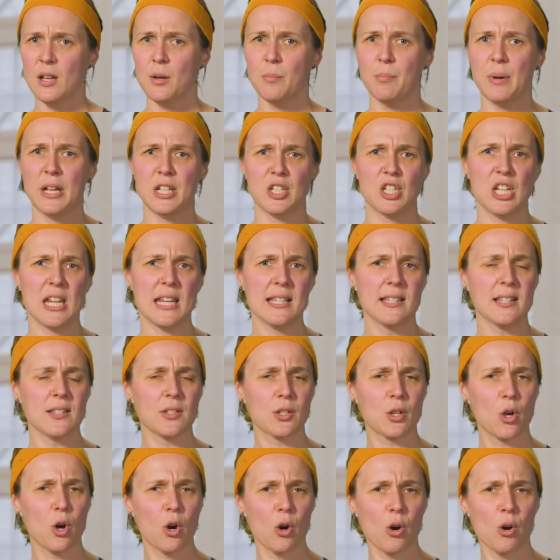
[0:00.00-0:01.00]
But Jesus
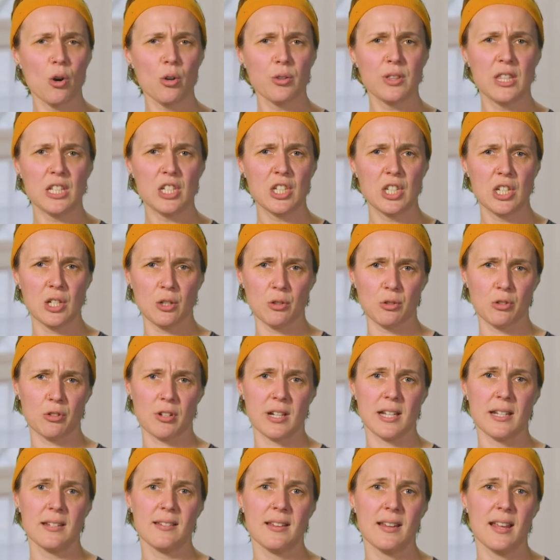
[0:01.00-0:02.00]
called the
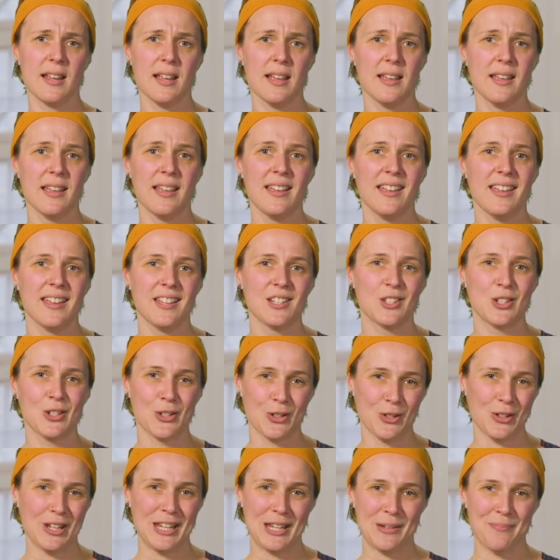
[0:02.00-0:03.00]
children
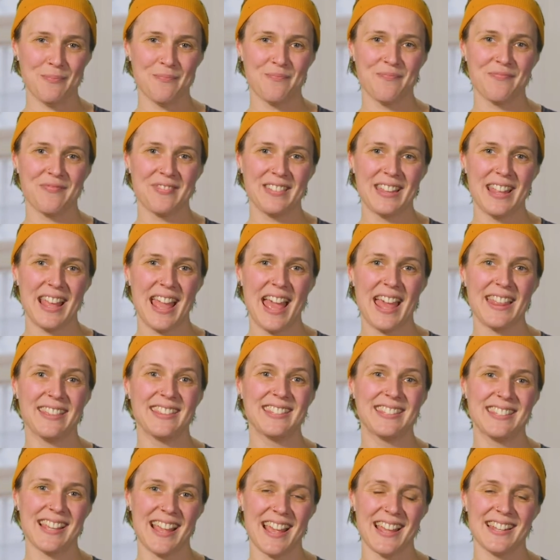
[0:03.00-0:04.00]
to him and
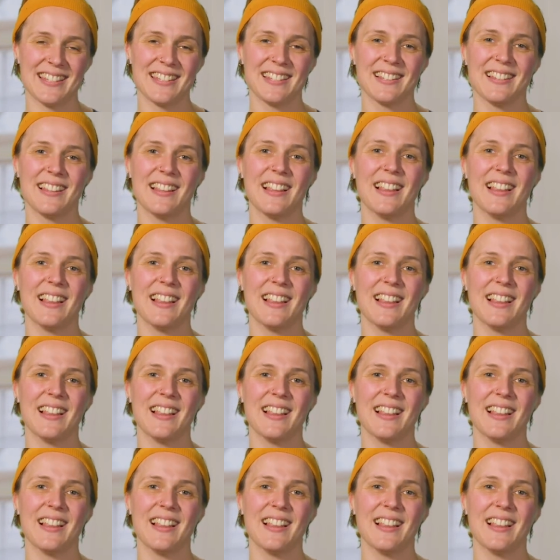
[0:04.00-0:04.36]
said,